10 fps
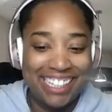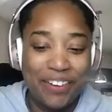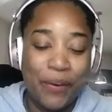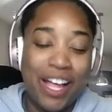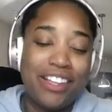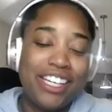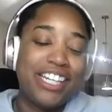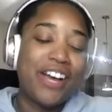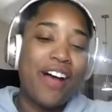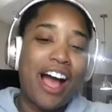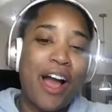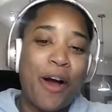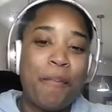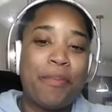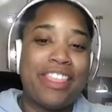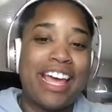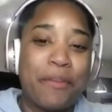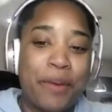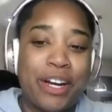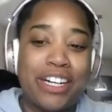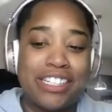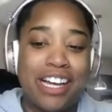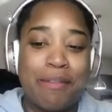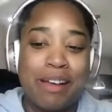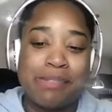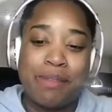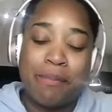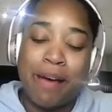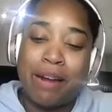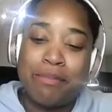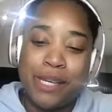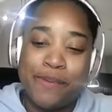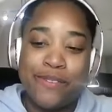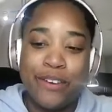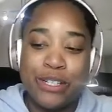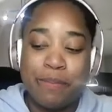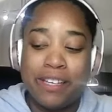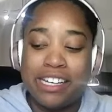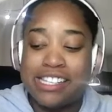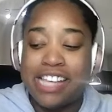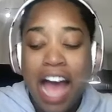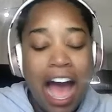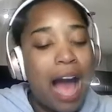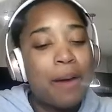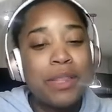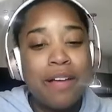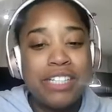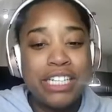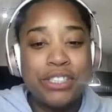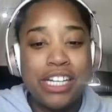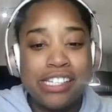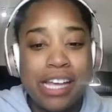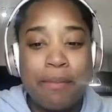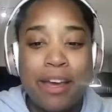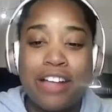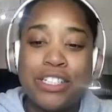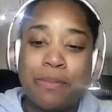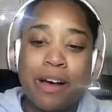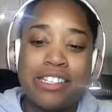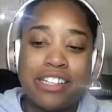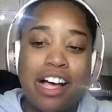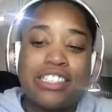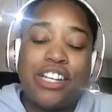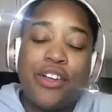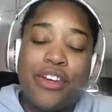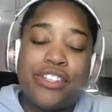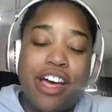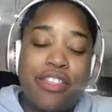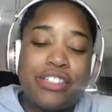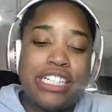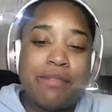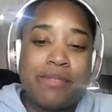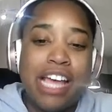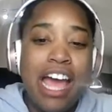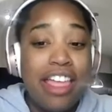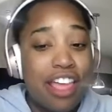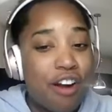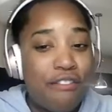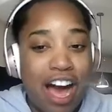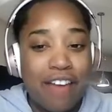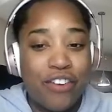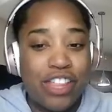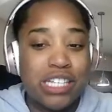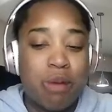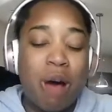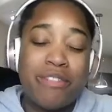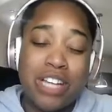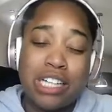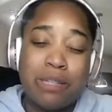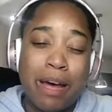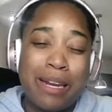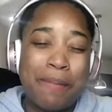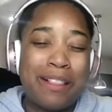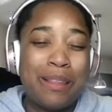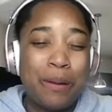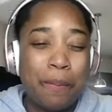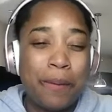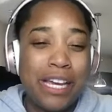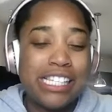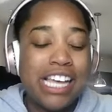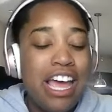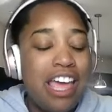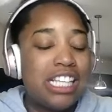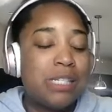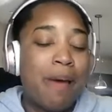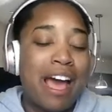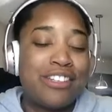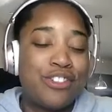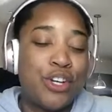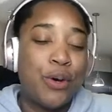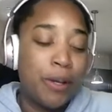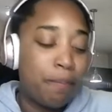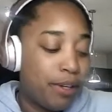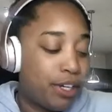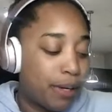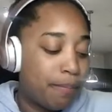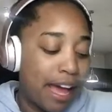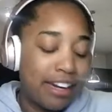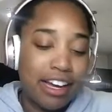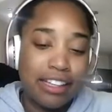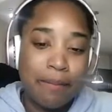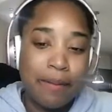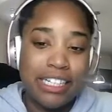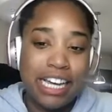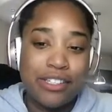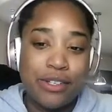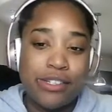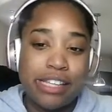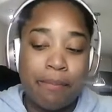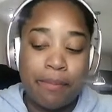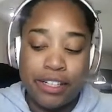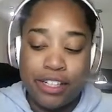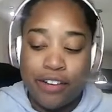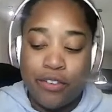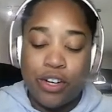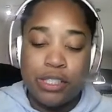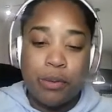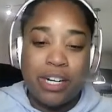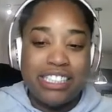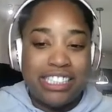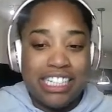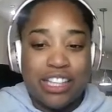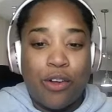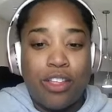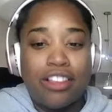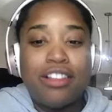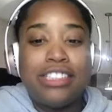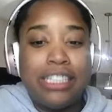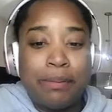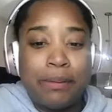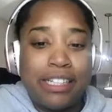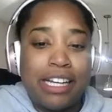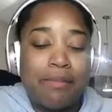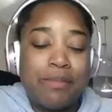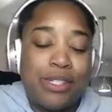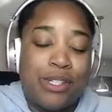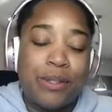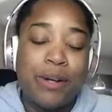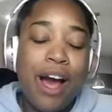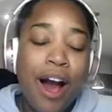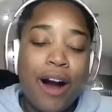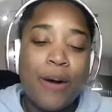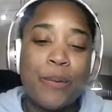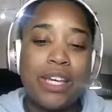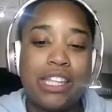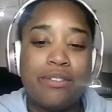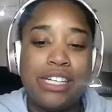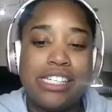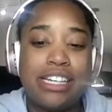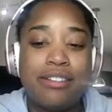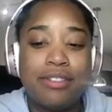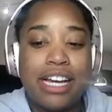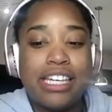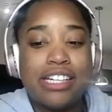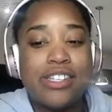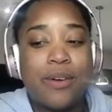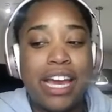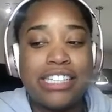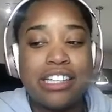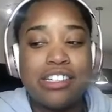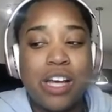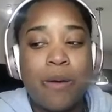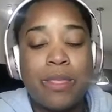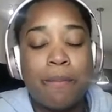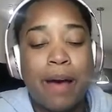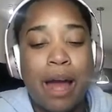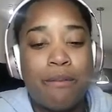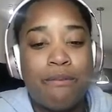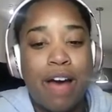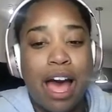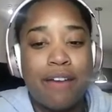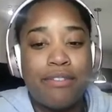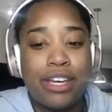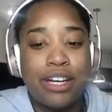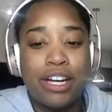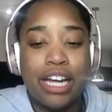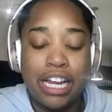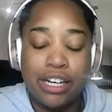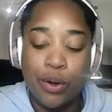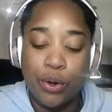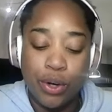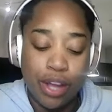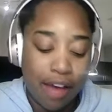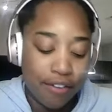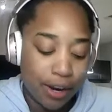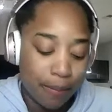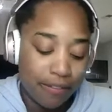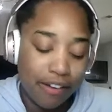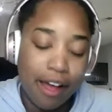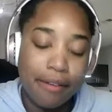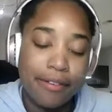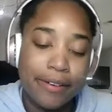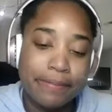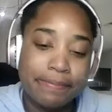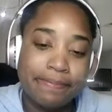Well, I hope that we are going to talk about some of the bottom teams first, because I would love to get your insight beyond just Boston College. I know there's other teams that are vying for that spot. We've talked about them a little bit this past good, bad, and ugly Monday and Tuesday. But, of course, we want to dig the hole a little deeper when it comes to our weekly reads and rankings. So, AJ, let's start with the bottom 5 here. And who do you have at number 5?